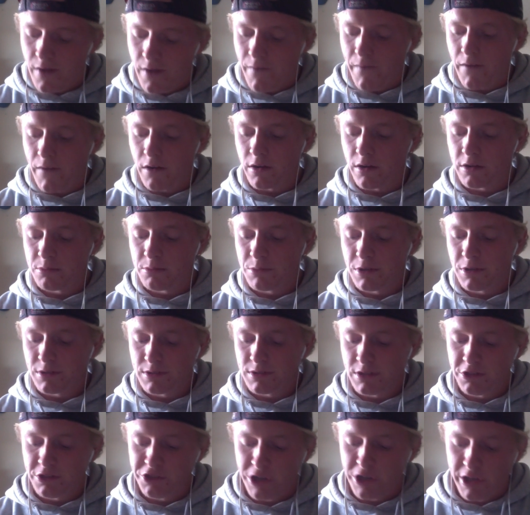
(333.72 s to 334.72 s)
Chris
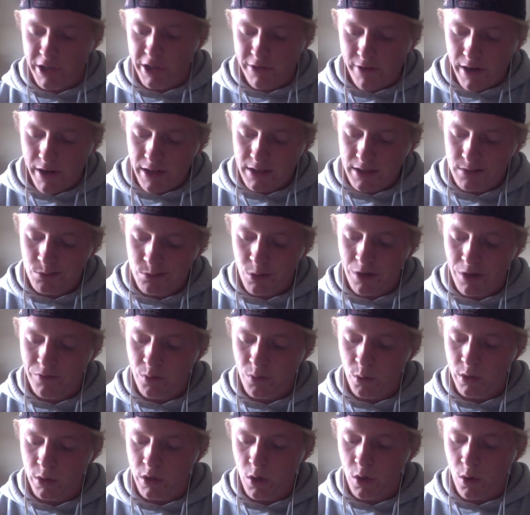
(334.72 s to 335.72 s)
Middleton, J.J. Redick. Small
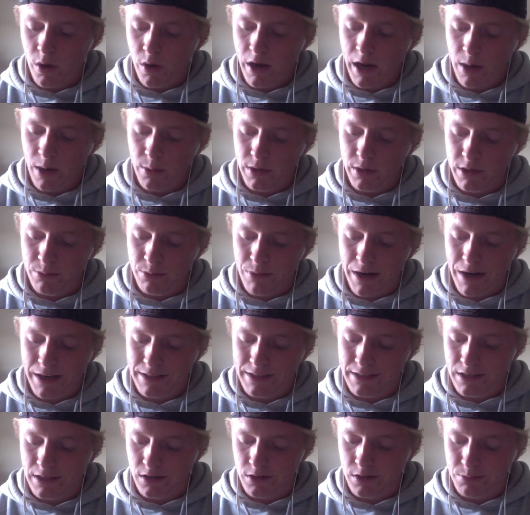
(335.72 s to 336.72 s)
forward, Gordon Hayward,
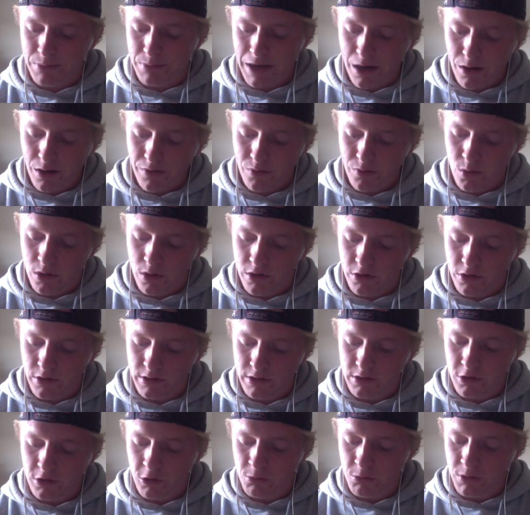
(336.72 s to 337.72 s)
Tobias Harris. Power forward,
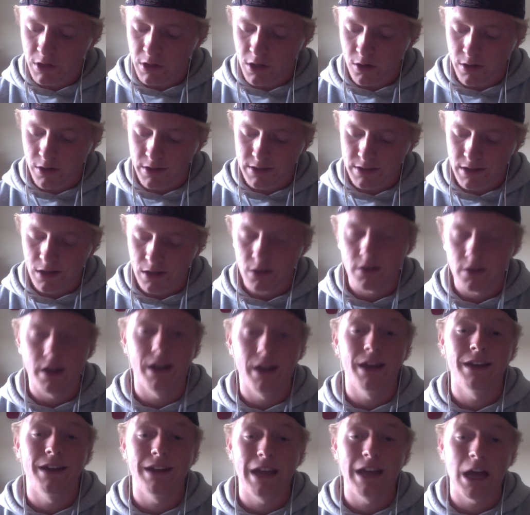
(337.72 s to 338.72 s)
Chris Copeland, Cody Zeller.
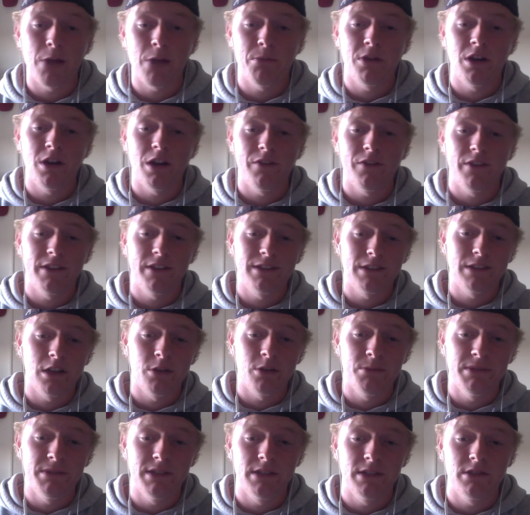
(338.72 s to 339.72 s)
And capping it off at the center
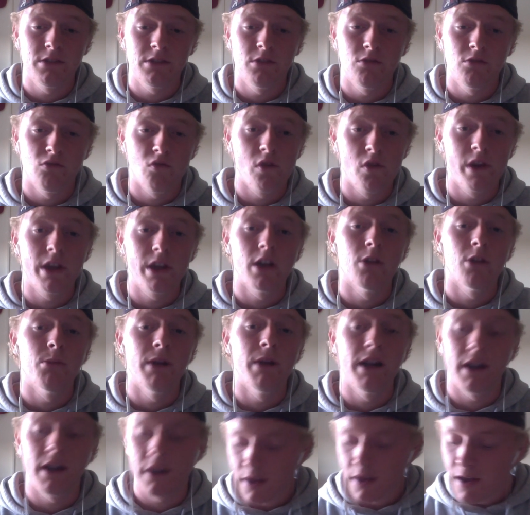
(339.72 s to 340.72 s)
position, Rudy
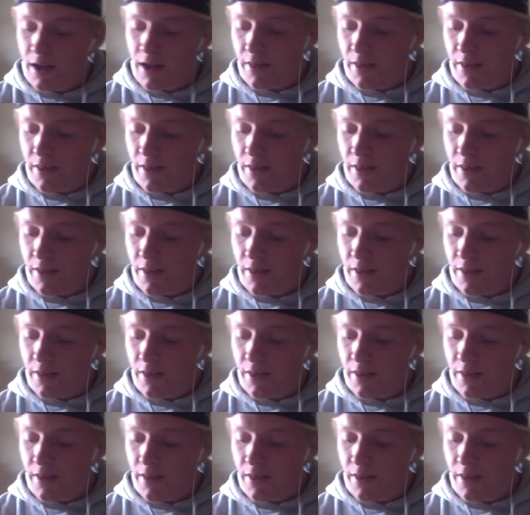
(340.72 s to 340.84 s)
Gobert.